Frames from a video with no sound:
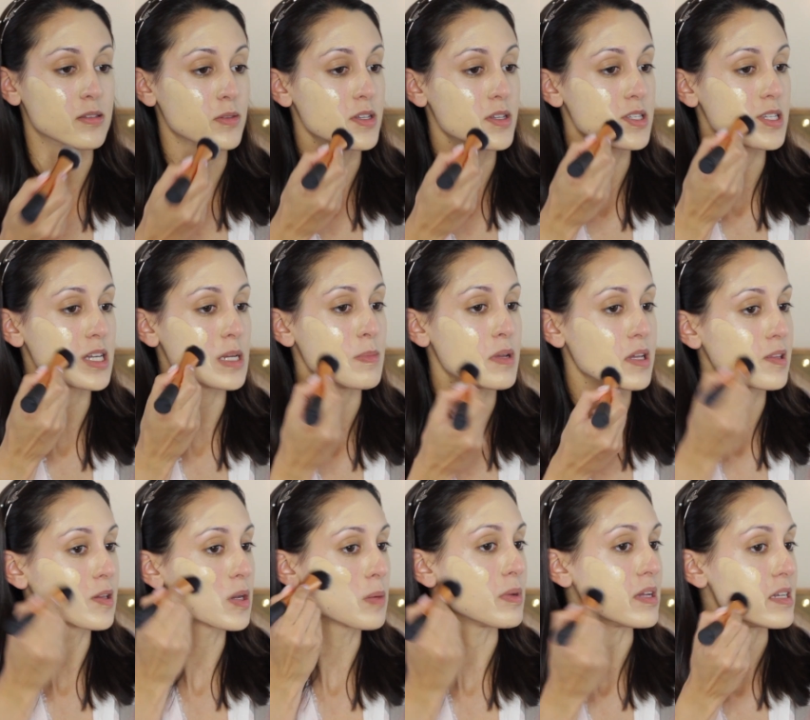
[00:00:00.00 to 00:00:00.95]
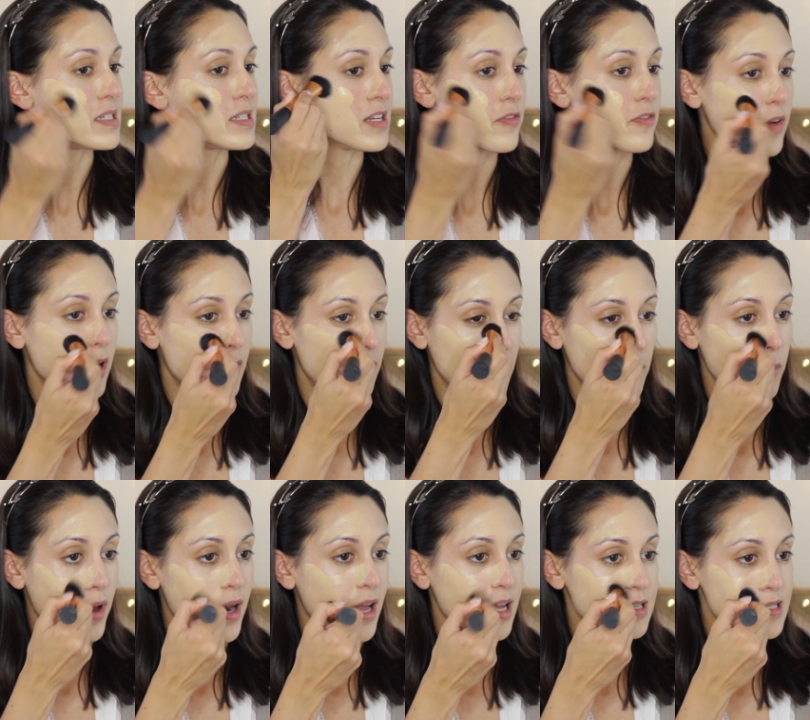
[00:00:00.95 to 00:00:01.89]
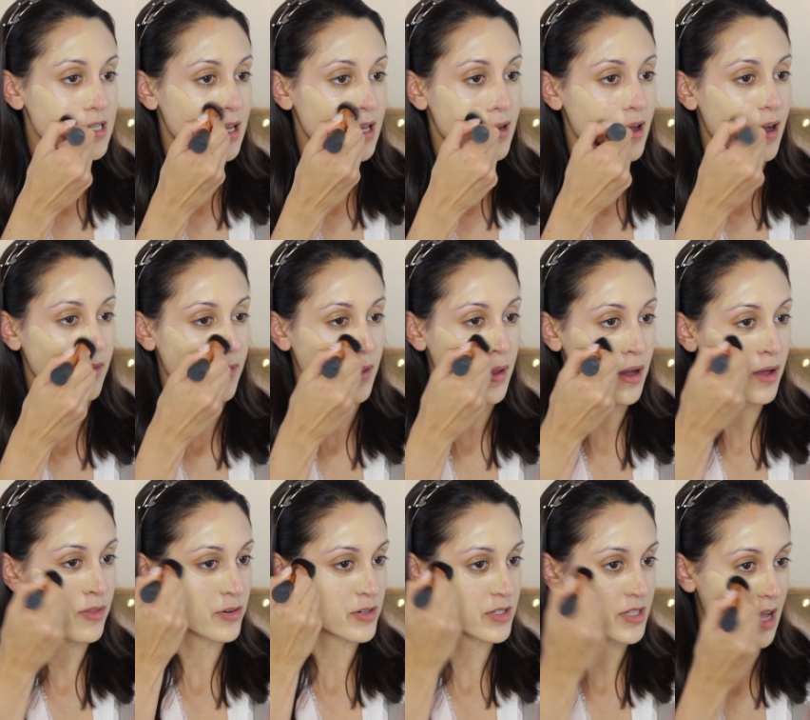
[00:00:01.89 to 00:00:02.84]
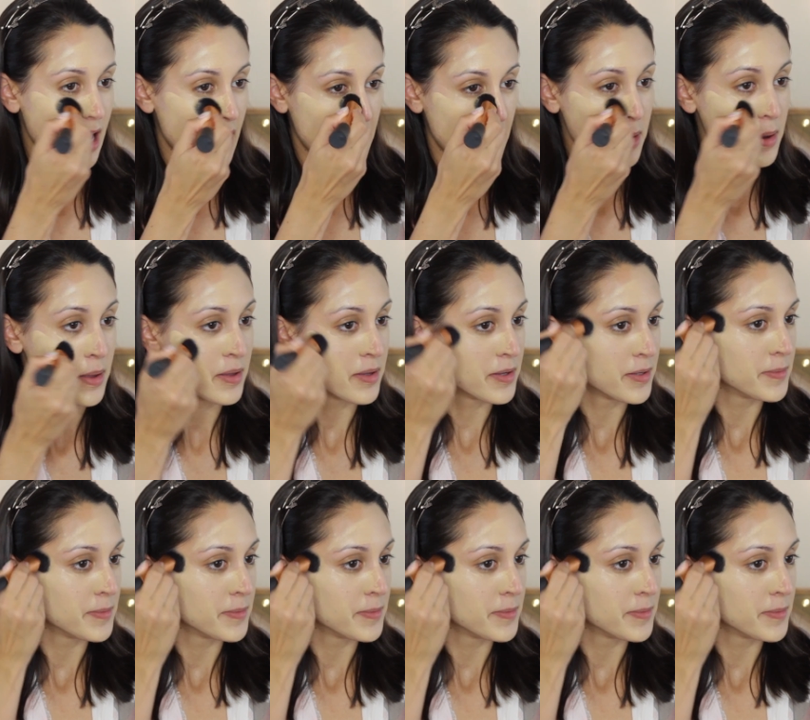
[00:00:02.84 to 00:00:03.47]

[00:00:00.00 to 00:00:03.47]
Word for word: So this is going to be a little bit different than what I did on the other side.